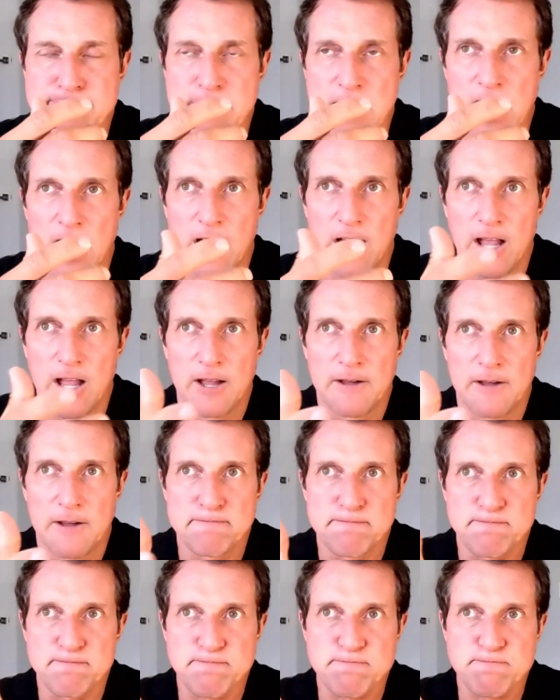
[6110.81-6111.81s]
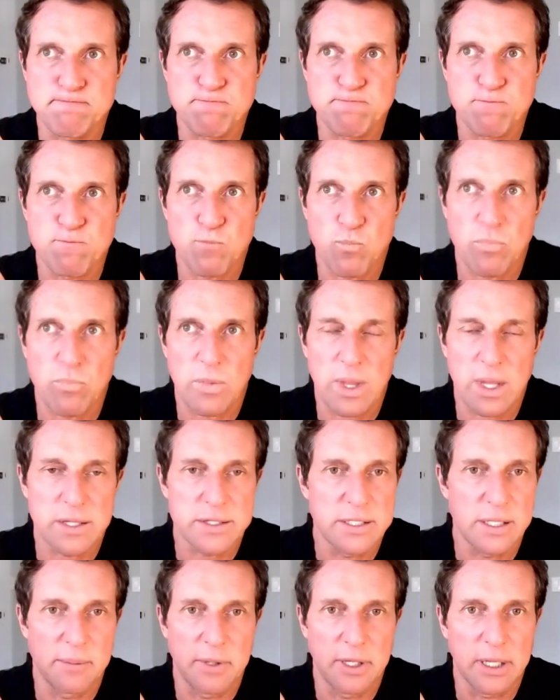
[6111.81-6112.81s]
Uh,
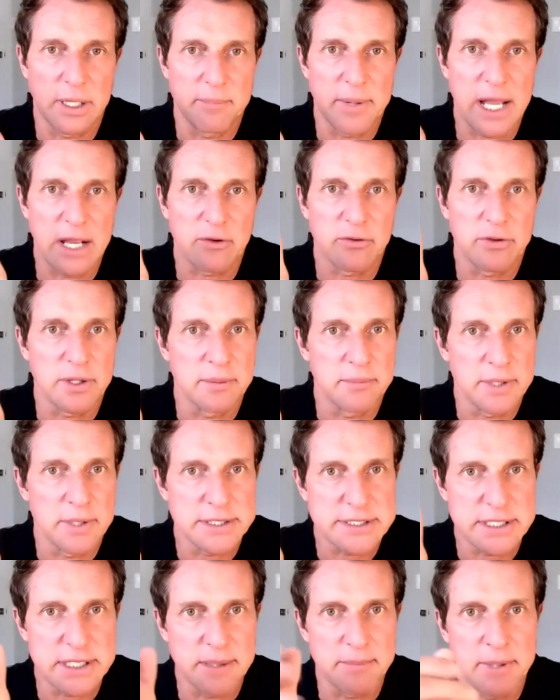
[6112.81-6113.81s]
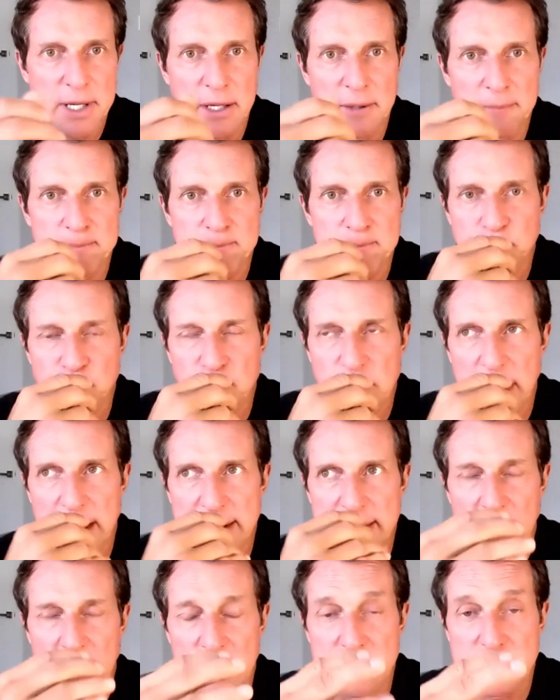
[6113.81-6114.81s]
so I'm like, I get back from him, I send him out, and
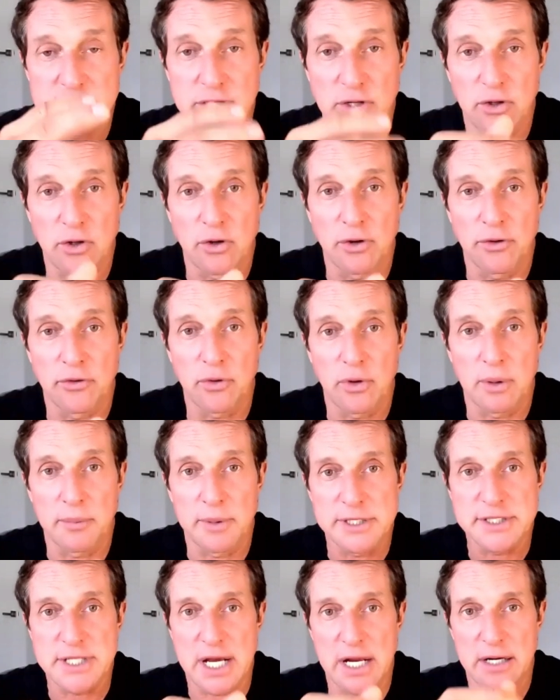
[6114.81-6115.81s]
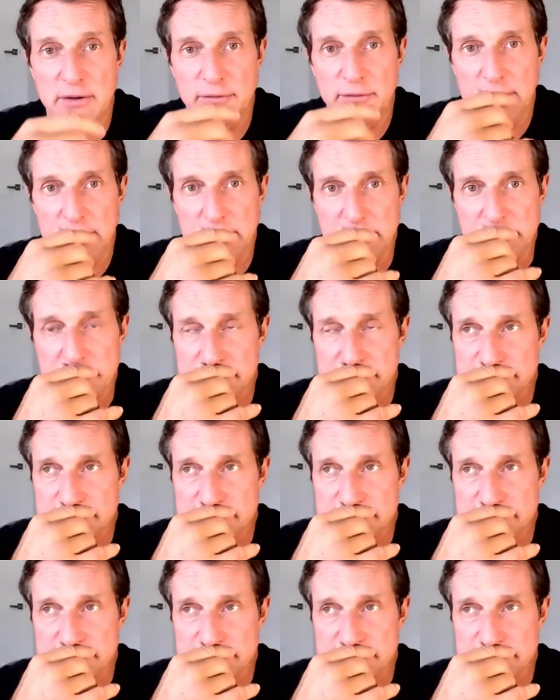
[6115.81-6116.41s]
then I start going through all my shadow files.